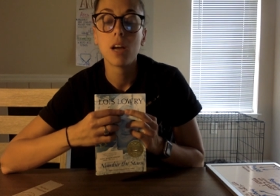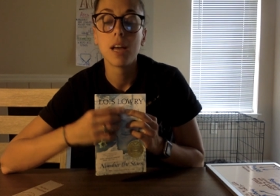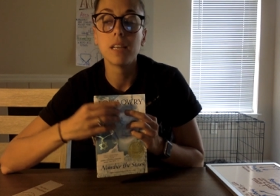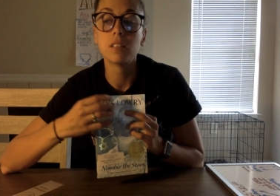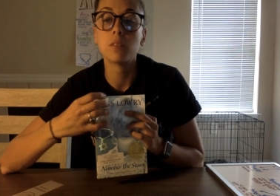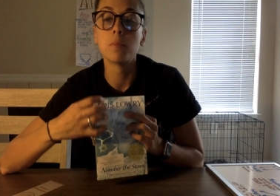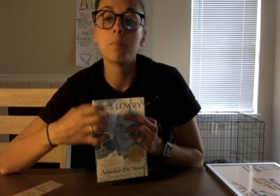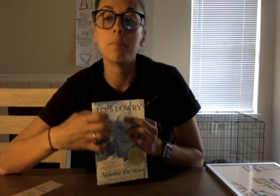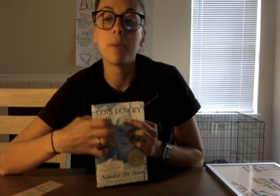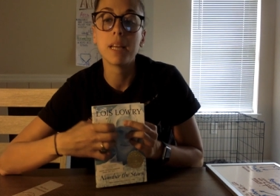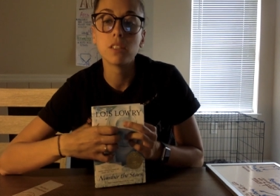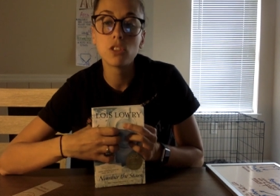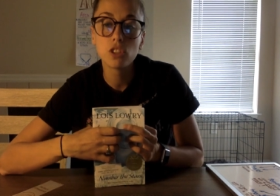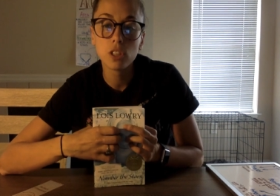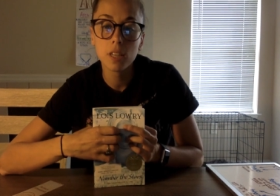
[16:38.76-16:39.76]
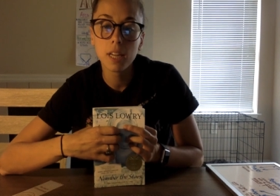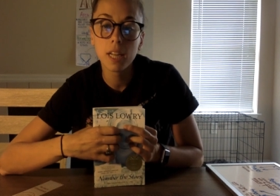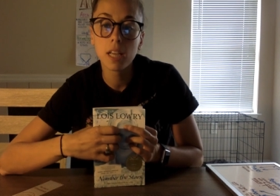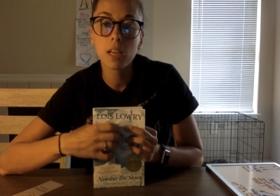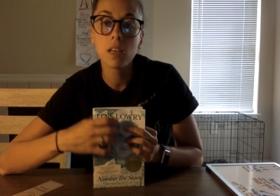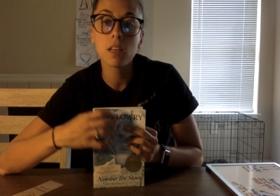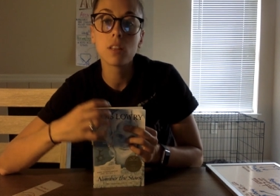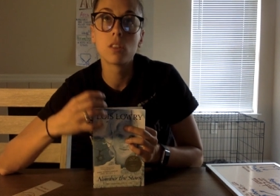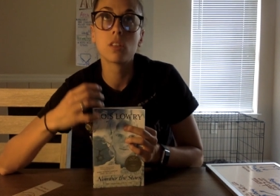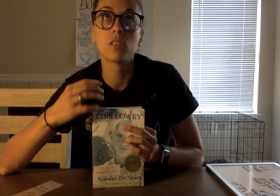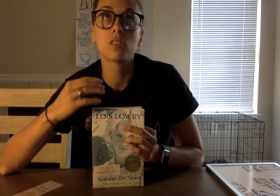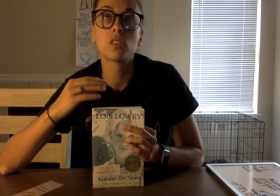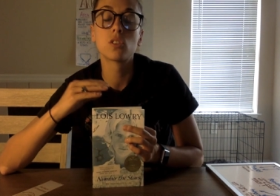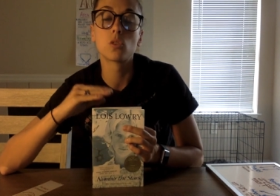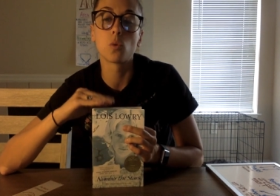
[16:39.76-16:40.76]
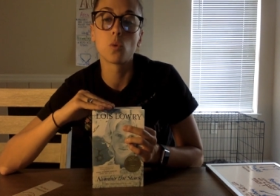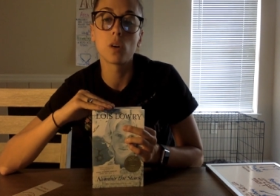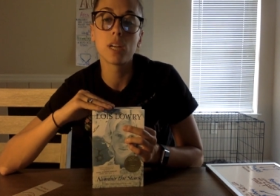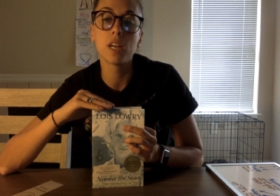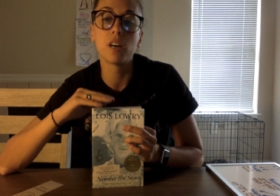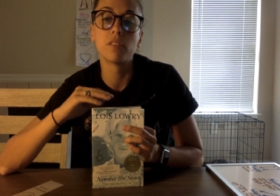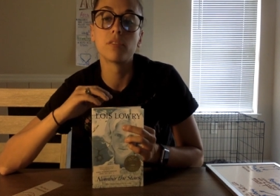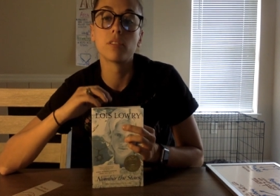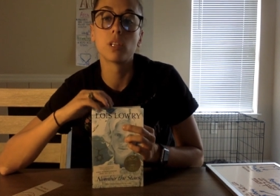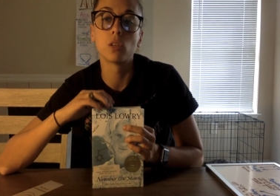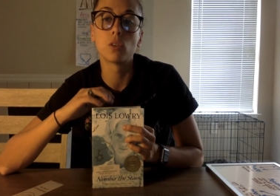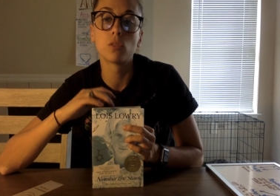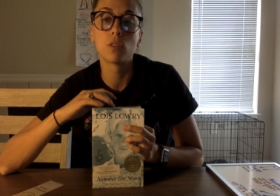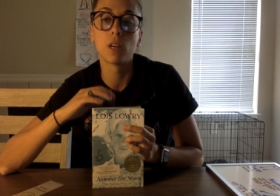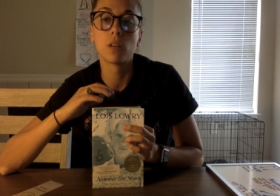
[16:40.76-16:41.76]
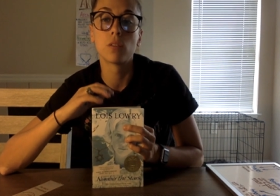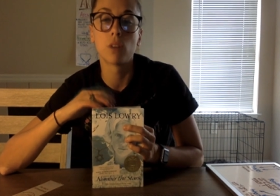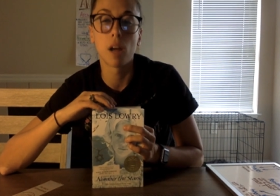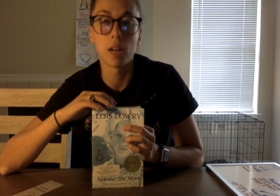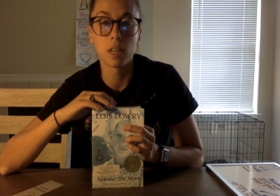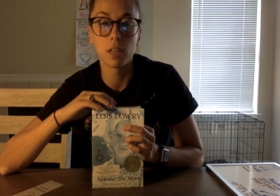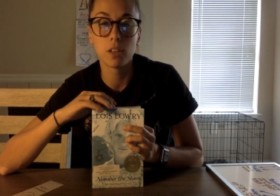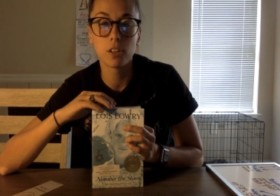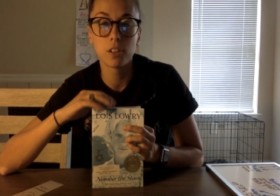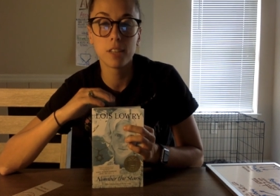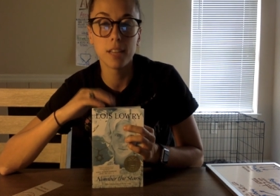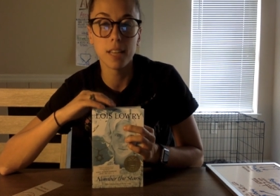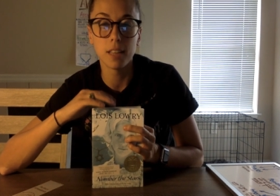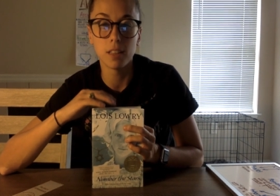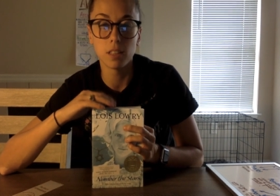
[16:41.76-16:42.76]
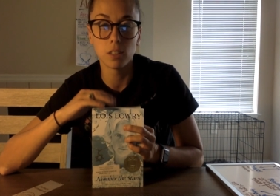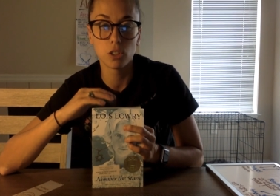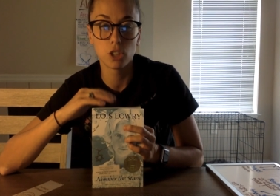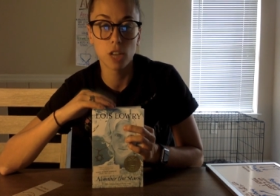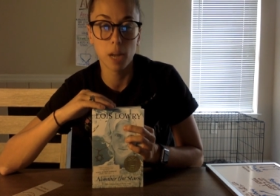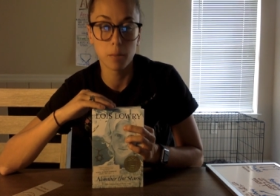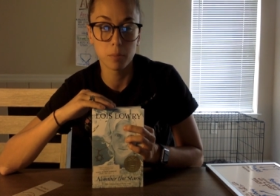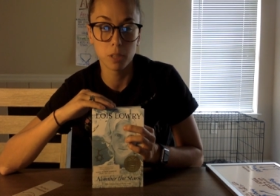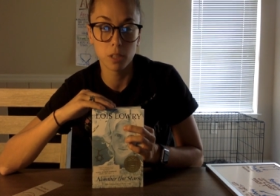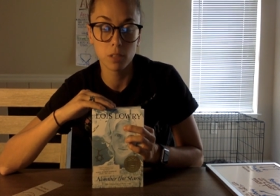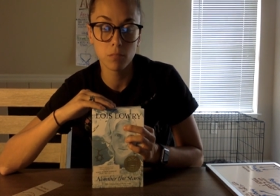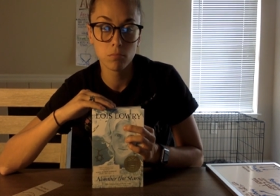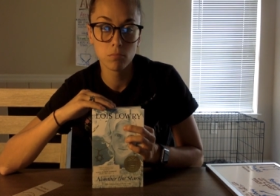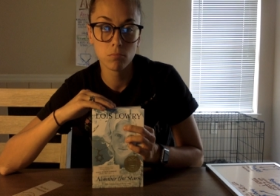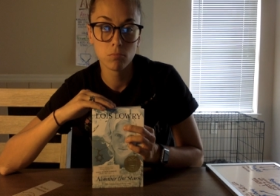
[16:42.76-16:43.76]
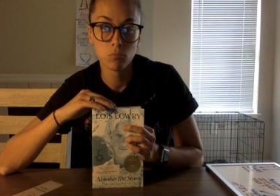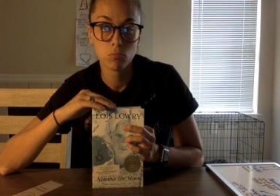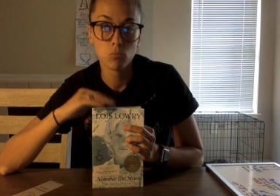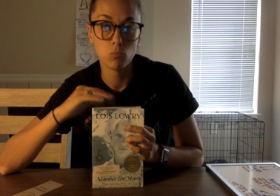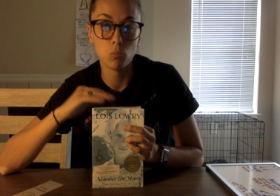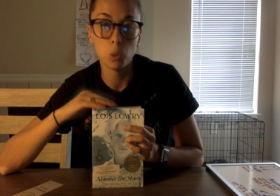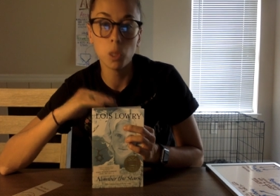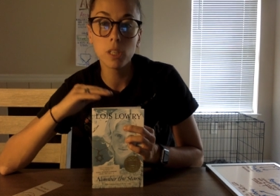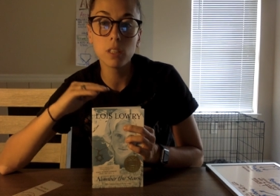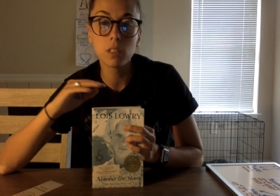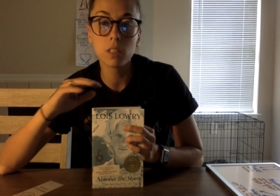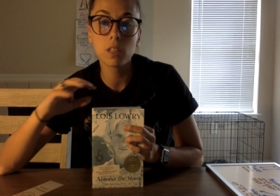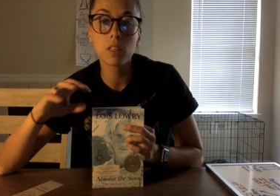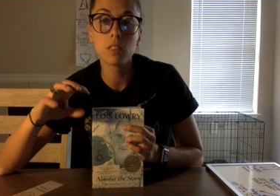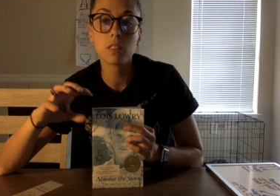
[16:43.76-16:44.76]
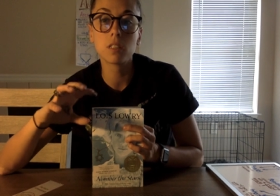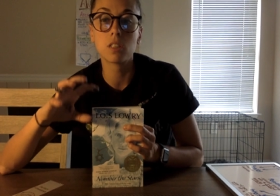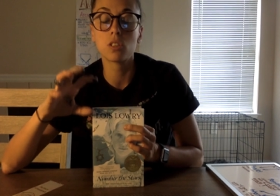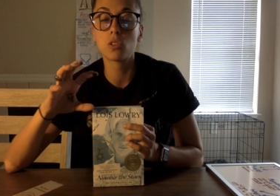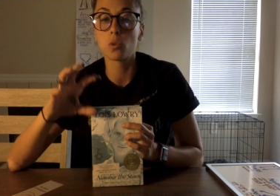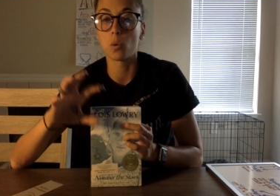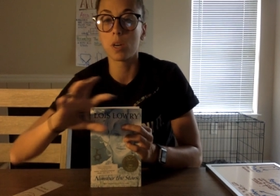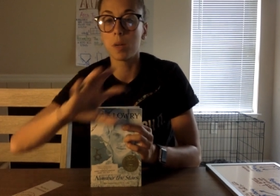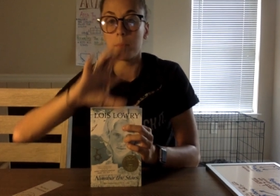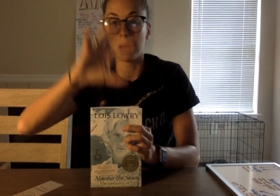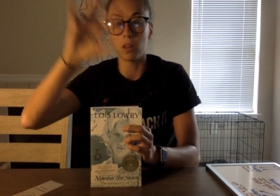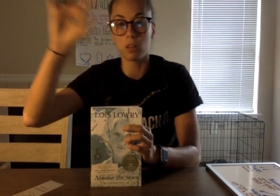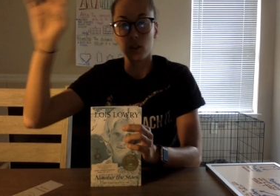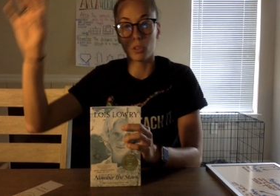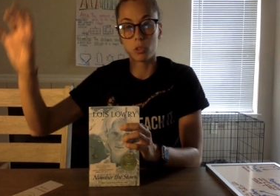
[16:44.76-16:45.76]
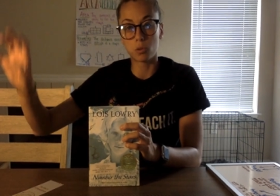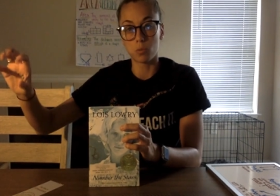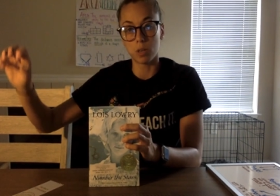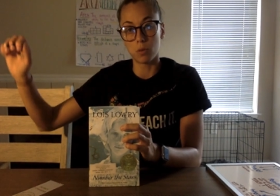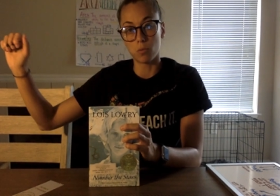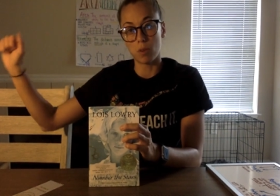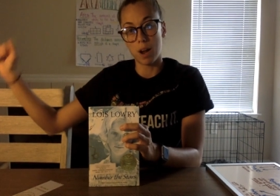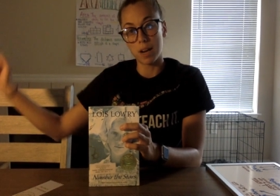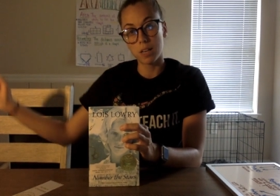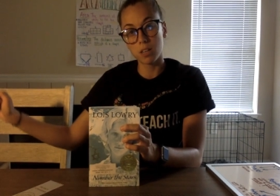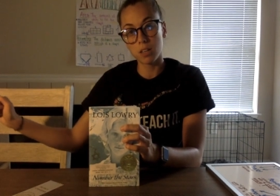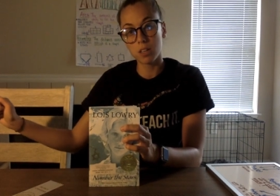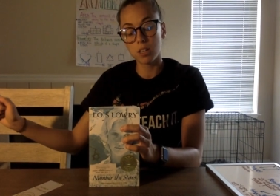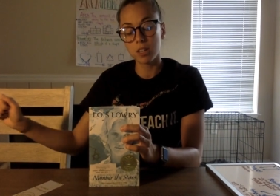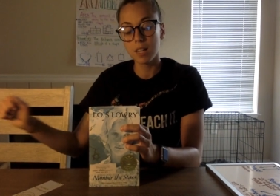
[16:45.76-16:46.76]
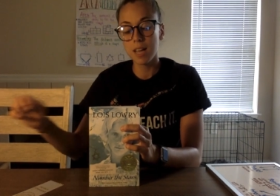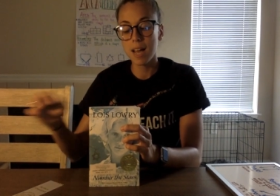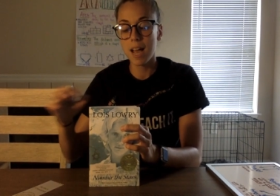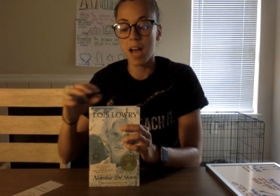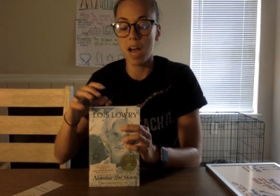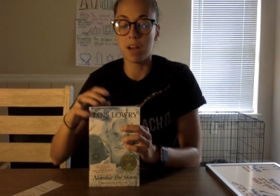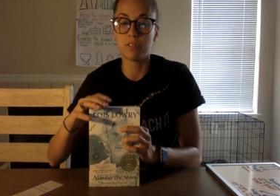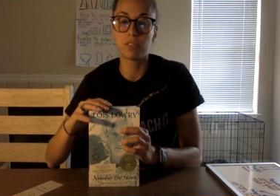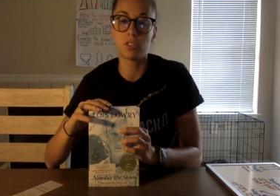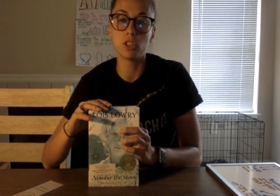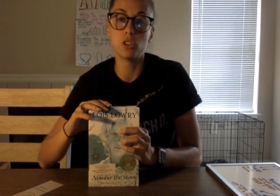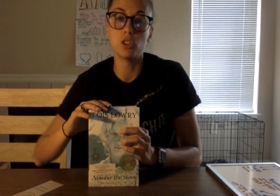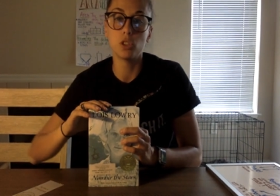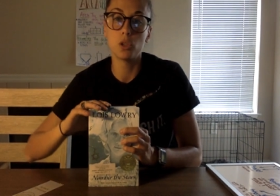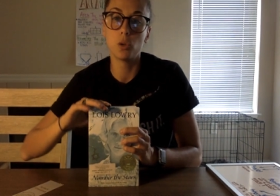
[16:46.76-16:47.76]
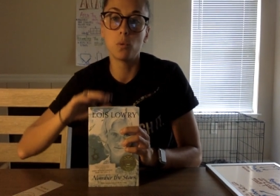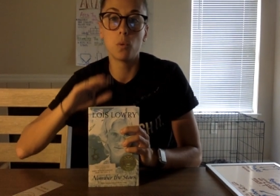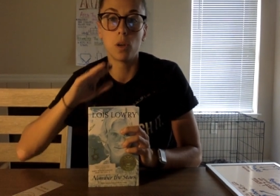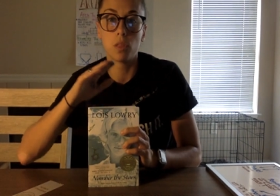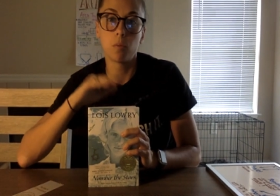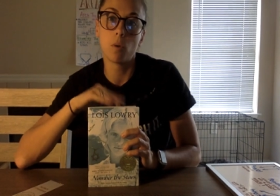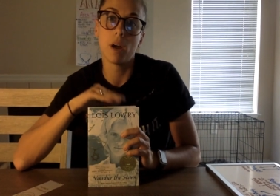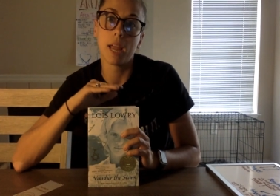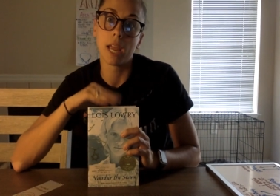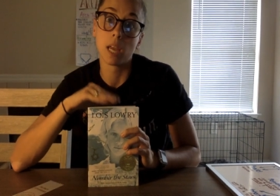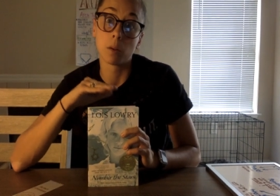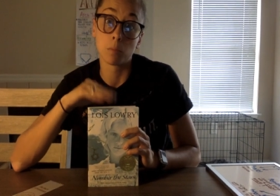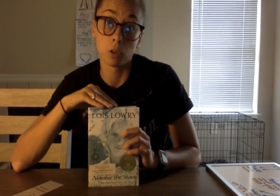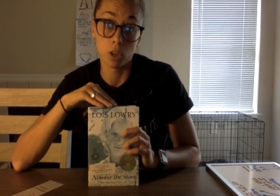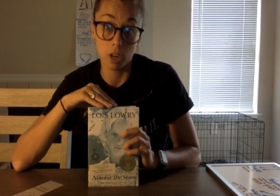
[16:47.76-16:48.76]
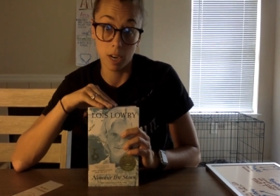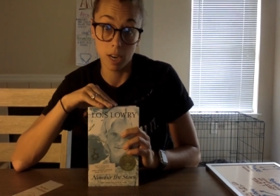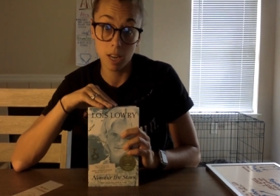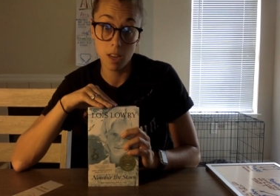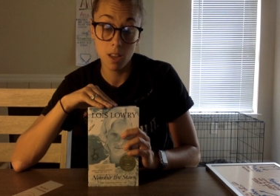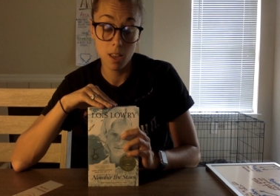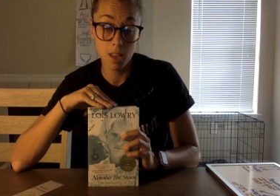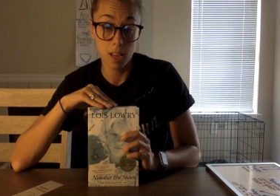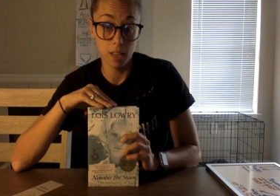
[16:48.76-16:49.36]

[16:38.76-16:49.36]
is mentioning the story of Little Red Riding Hood in this chapter? What does the story about Little Red Riding Hood have to do with what Anne Marie